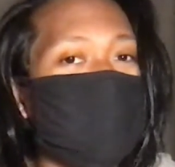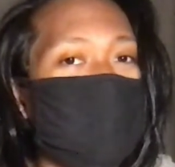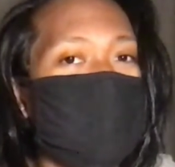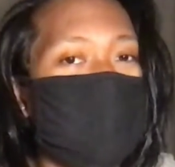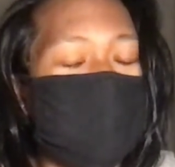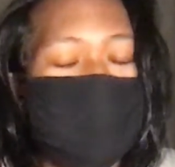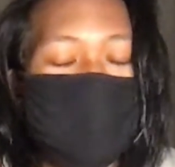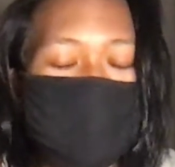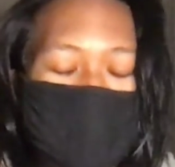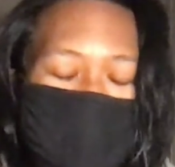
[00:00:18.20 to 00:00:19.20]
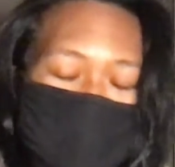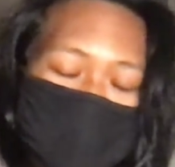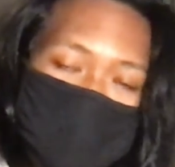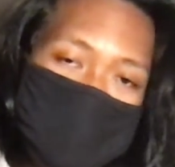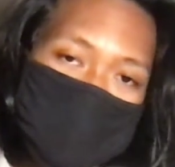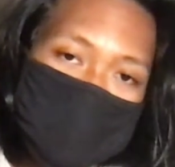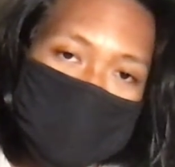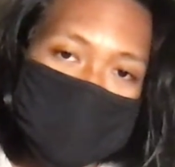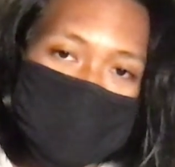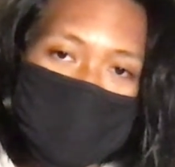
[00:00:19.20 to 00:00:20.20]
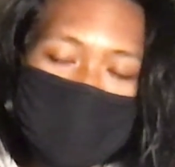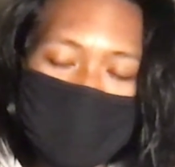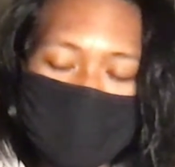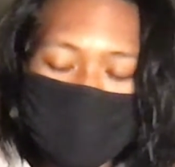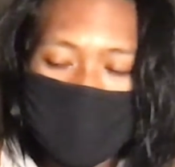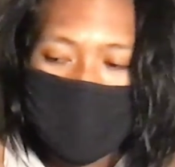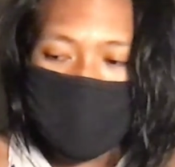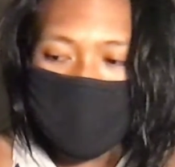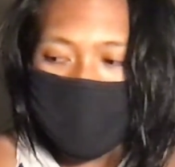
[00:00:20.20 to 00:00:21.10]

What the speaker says: friends every now and then, but